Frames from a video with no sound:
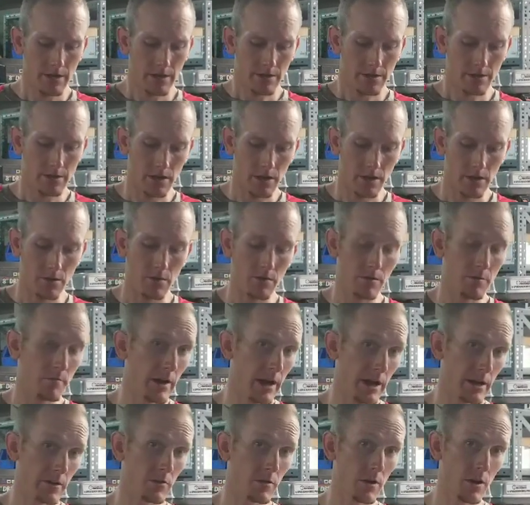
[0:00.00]
So the
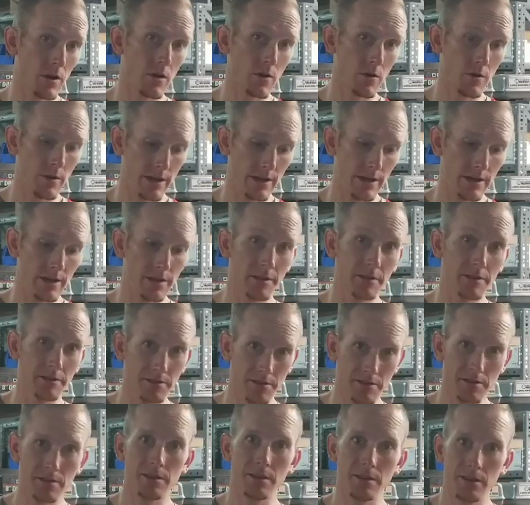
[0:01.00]
micro
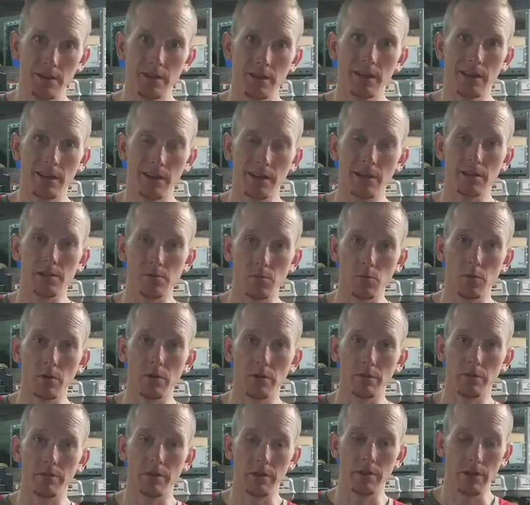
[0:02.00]
is one
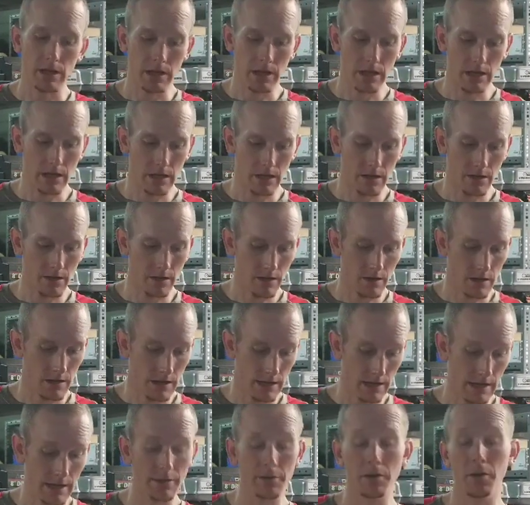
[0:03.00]
of
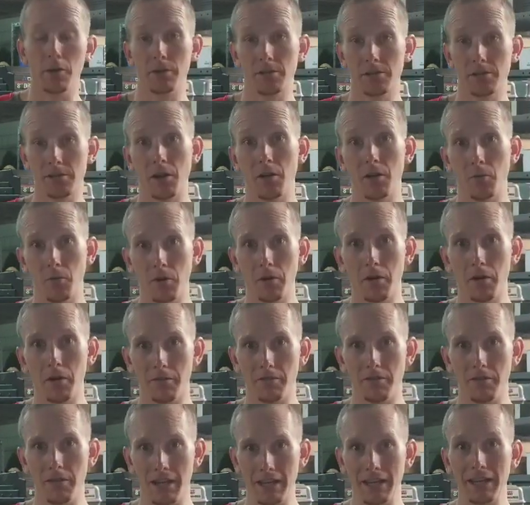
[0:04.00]
the no, it's not one
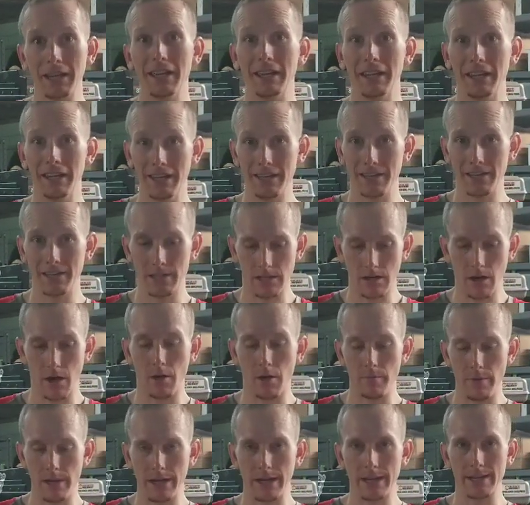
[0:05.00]
of the, it is
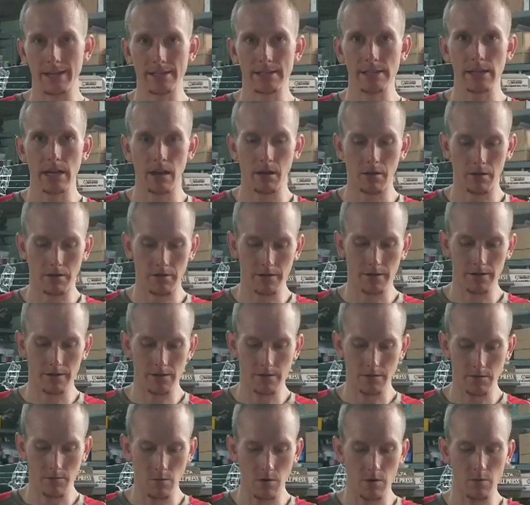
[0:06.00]
our biggest seller. It's
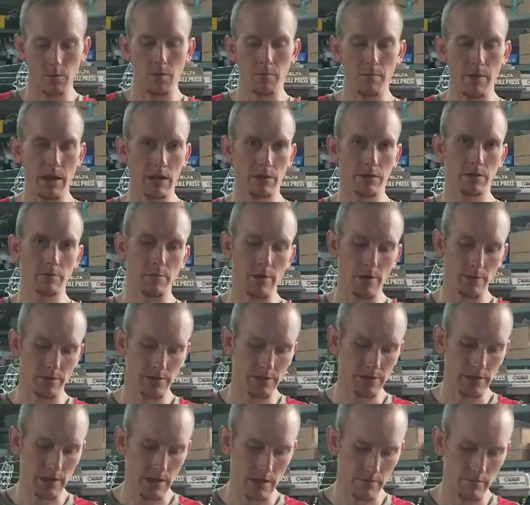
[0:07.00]
the one we make the
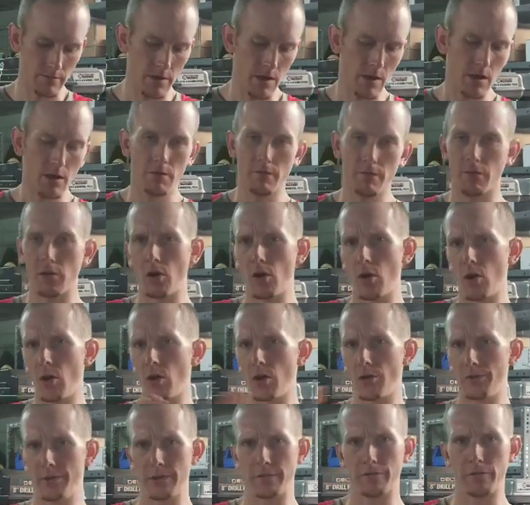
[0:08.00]
most of for
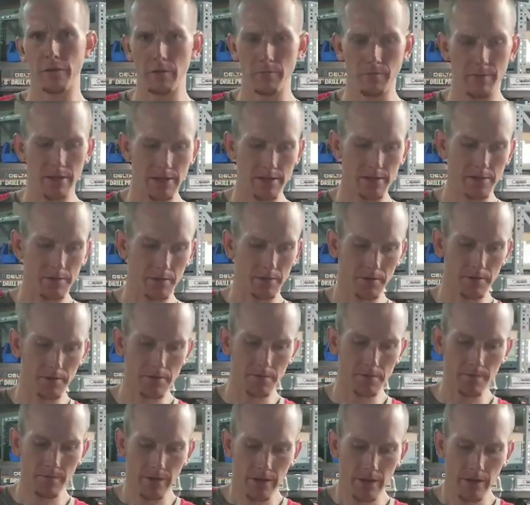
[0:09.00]
all different pistols.